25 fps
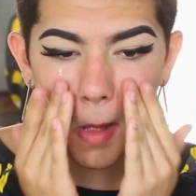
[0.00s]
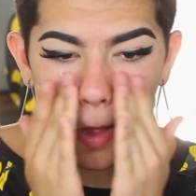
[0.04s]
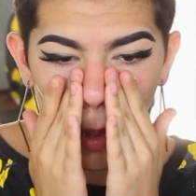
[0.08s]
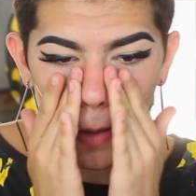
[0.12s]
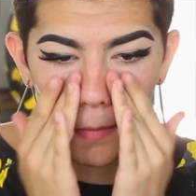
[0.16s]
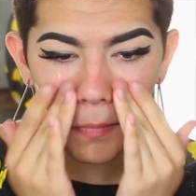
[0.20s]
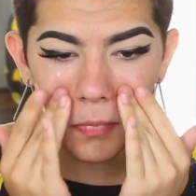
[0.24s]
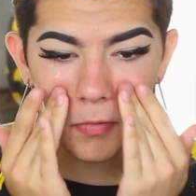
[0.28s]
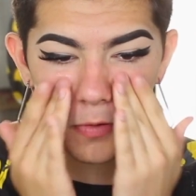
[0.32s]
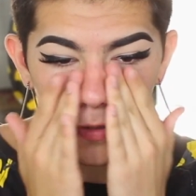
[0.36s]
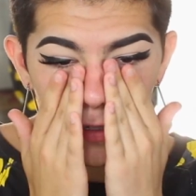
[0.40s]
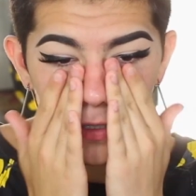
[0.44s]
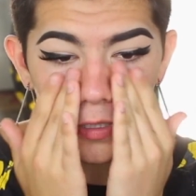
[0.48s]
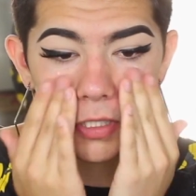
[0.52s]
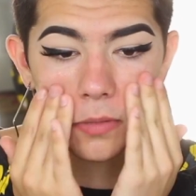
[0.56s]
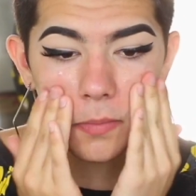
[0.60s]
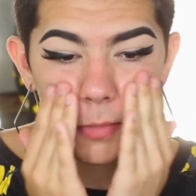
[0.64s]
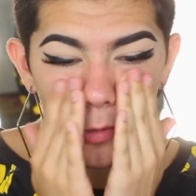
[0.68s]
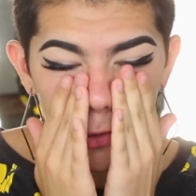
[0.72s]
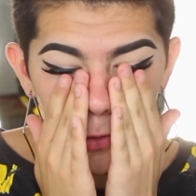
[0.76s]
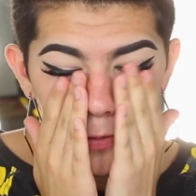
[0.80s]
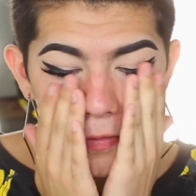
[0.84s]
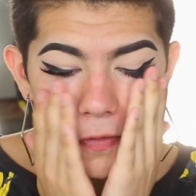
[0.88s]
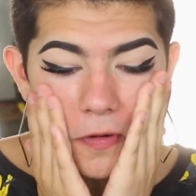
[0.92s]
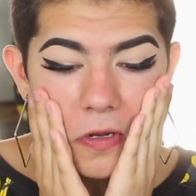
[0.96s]
I've recently
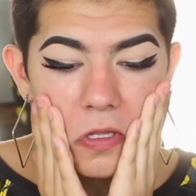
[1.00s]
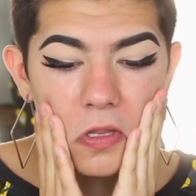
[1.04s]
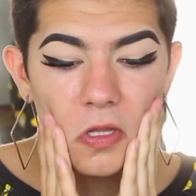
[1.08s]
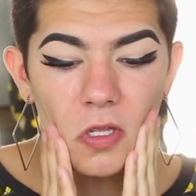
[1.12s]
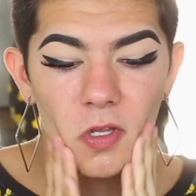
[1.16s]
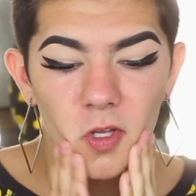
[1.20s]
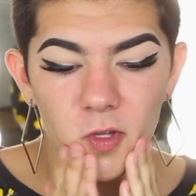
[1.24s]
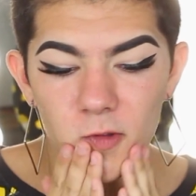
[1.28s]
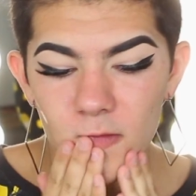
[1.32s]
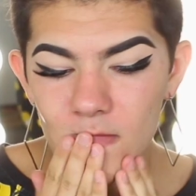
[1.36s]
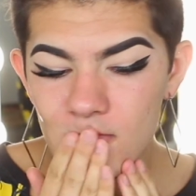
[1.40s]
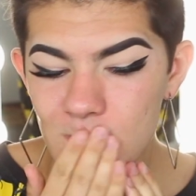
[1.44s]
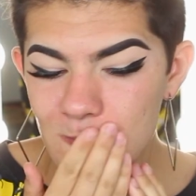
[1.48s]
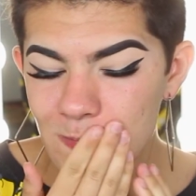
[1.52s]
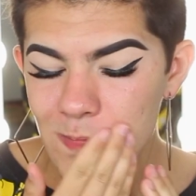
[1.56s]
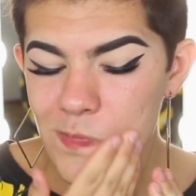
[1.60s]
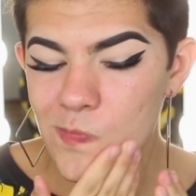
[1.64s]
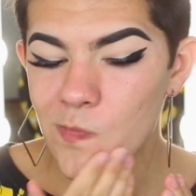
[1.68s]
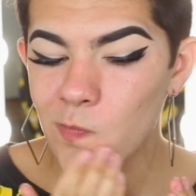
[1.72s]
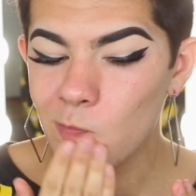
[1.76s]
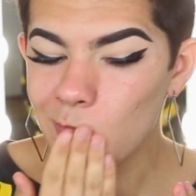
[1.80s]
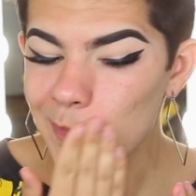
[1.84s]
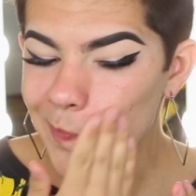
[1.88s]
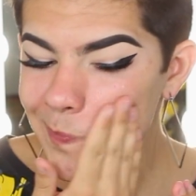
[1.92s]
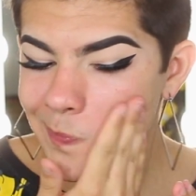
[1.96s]
been trying this,
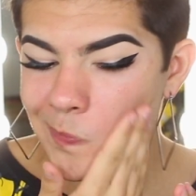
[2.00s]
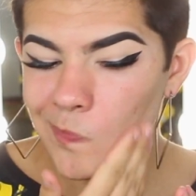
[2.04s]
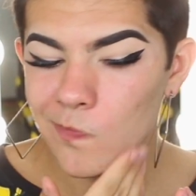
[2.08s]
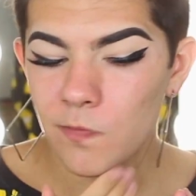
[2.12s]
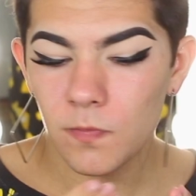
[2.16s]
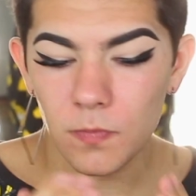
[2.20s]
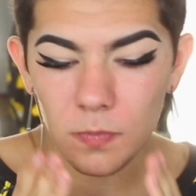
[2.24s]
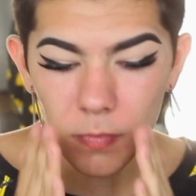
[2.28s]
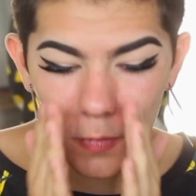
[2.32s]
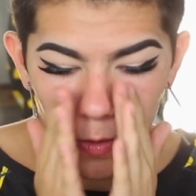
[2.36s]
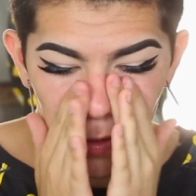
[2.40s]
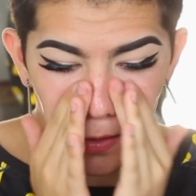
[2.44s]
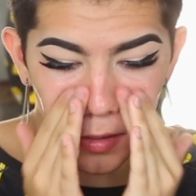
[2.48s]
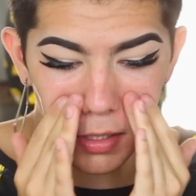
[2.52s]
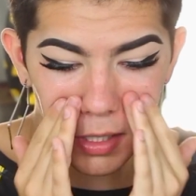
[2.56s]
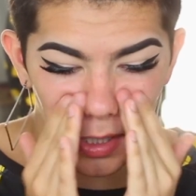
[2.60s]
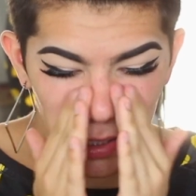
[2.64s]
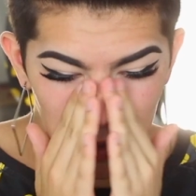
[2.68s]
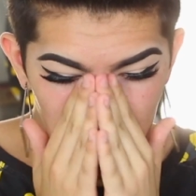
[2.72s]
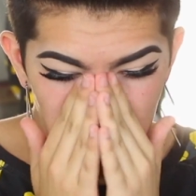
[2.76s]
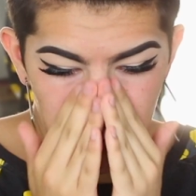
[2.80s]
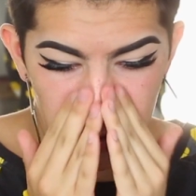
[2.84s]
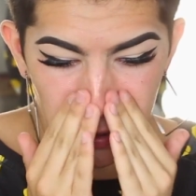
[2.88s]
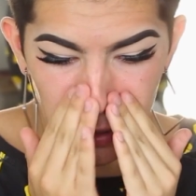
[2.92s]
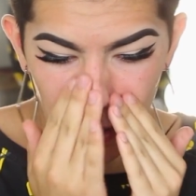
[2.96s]
and I
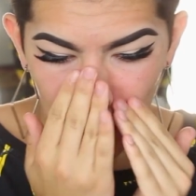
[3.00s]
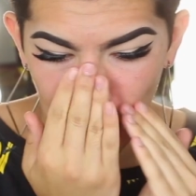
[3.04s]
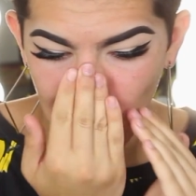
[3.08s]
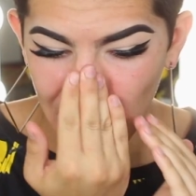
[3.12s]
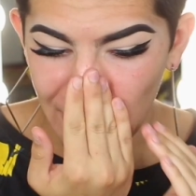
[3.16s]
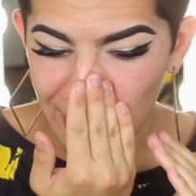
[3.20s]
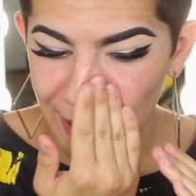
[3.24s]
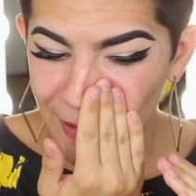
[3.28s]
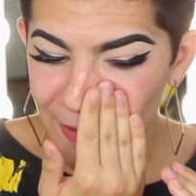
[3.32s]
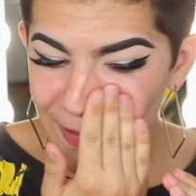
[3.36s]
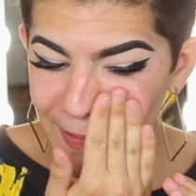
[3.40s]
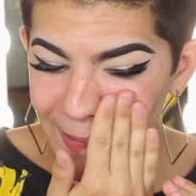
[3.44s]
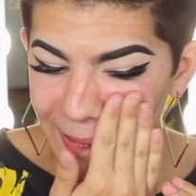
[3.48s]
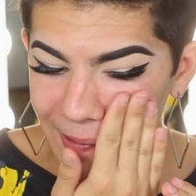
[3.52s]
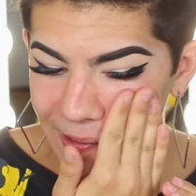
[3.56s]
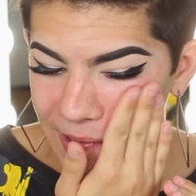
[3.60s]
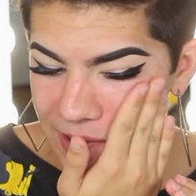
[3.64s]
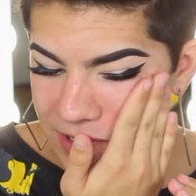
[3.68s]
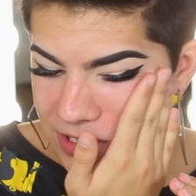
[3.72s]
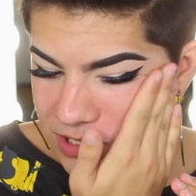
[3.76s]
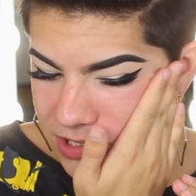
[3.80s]
like this a lot because it